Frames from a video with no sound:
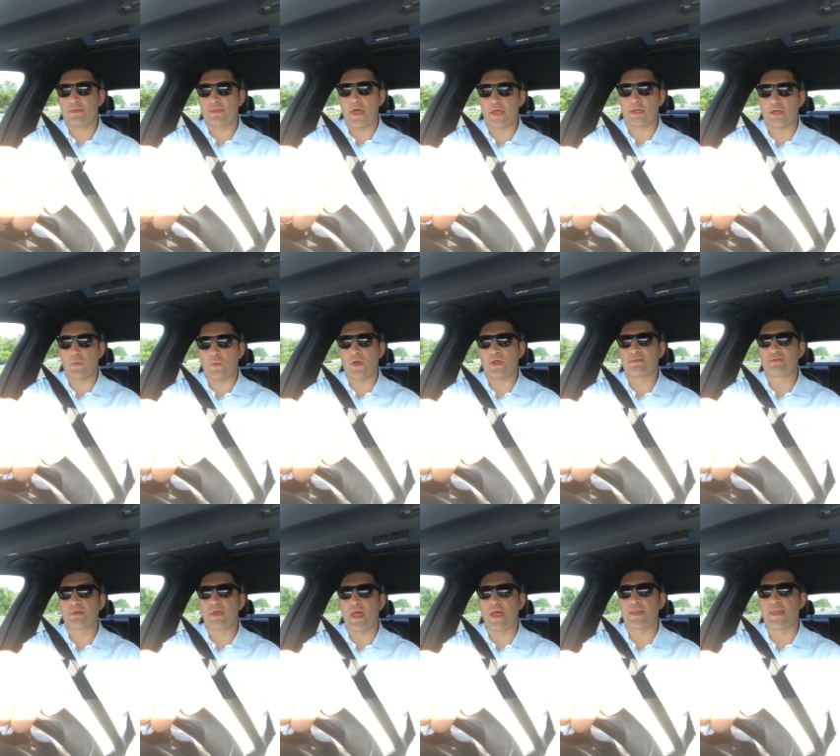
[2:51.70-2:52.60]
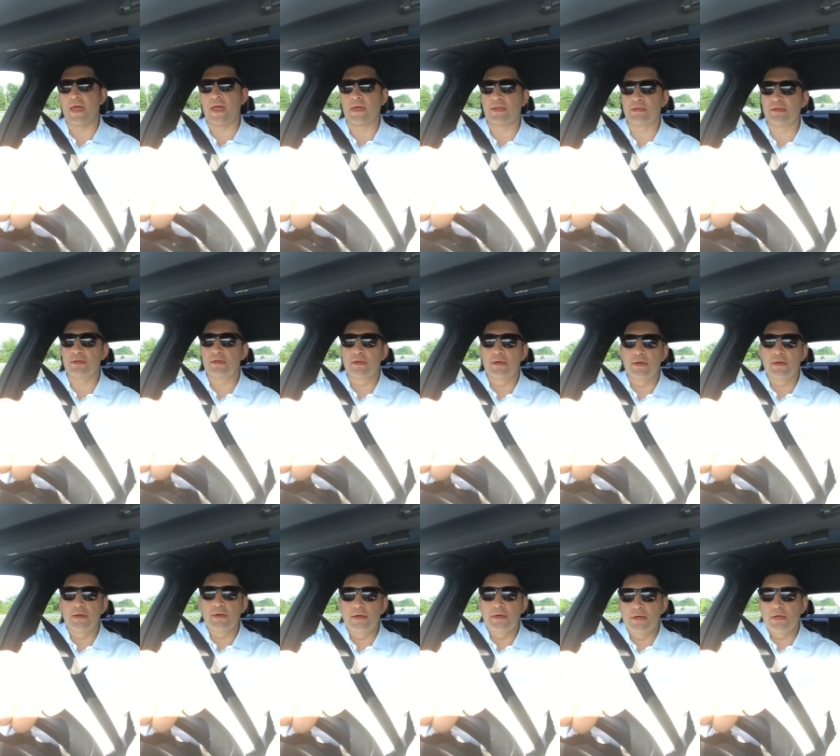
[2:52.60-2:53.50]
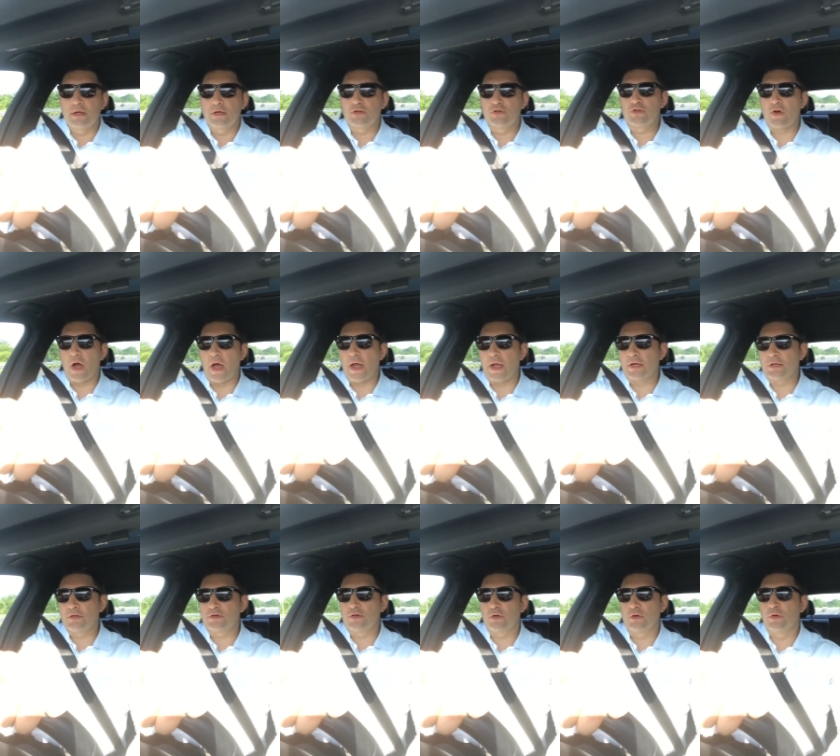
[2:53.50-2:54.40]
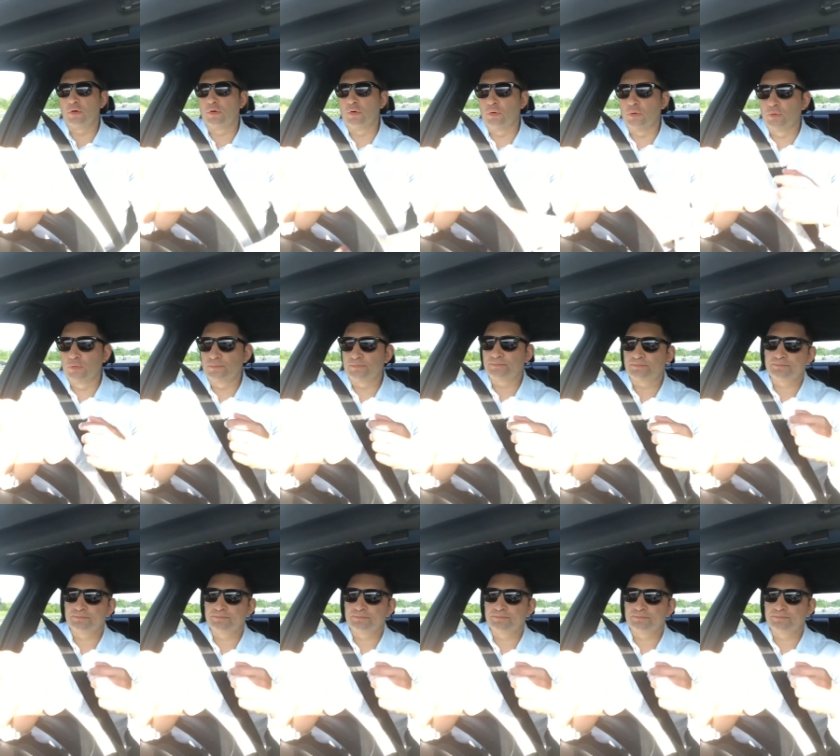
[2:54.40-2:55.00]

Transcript: Thank you, Waze. And then trying to